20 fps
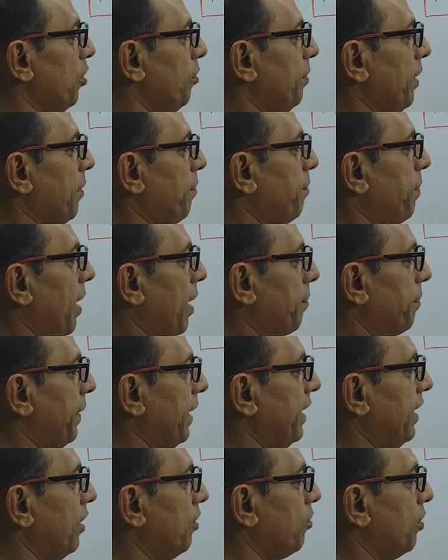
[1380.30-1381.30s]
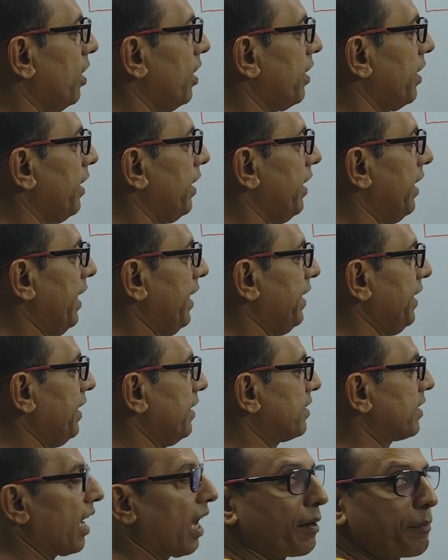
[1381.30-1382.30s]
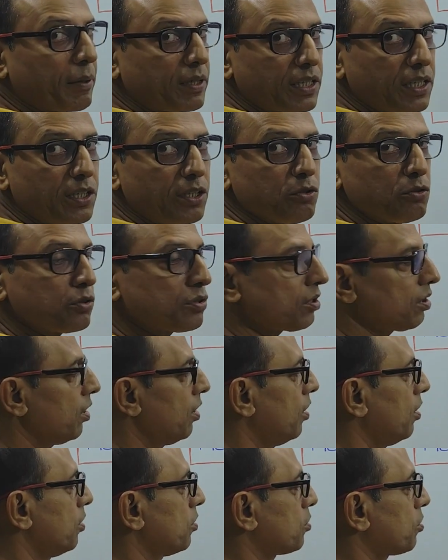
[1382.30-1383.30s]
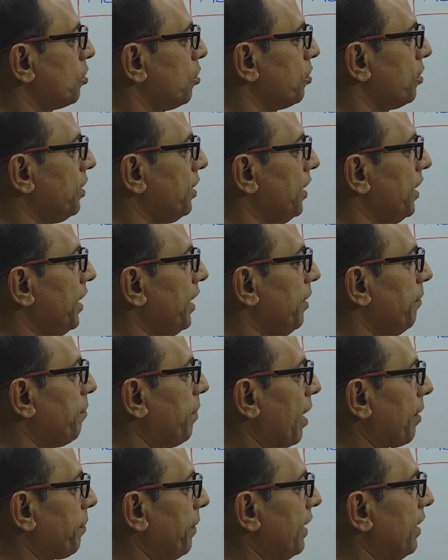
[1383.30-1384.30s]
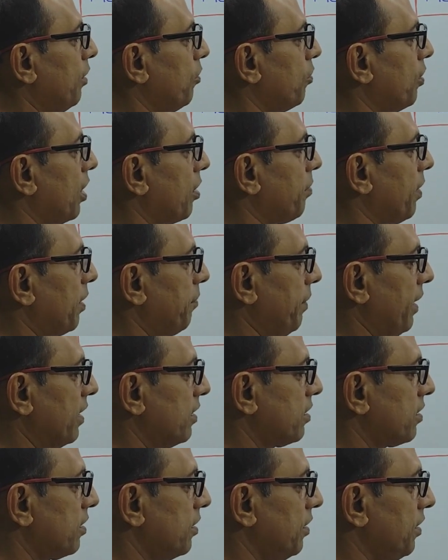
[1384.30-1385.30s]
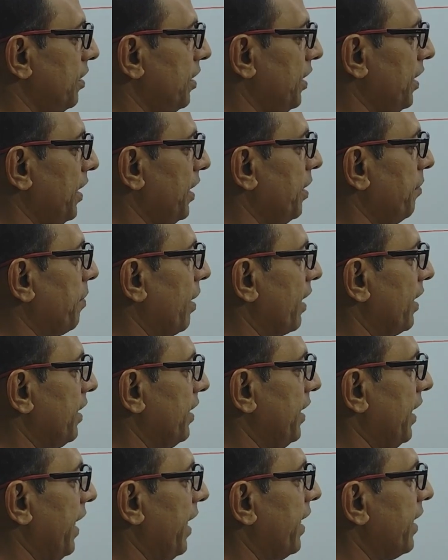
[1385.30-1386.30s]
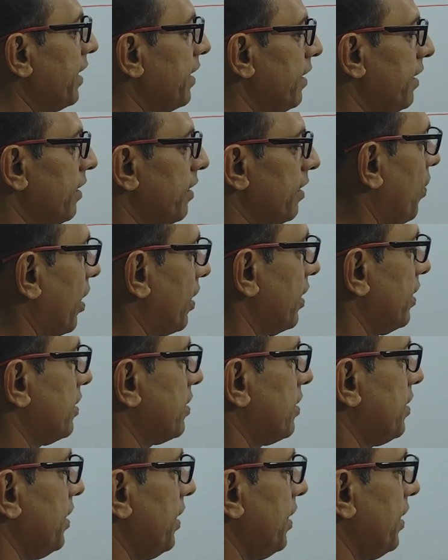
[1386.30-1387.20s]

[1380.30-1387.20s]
will be perpendicular, AD is the hypotenuse. So D perpendicular by base, DE by EA. What is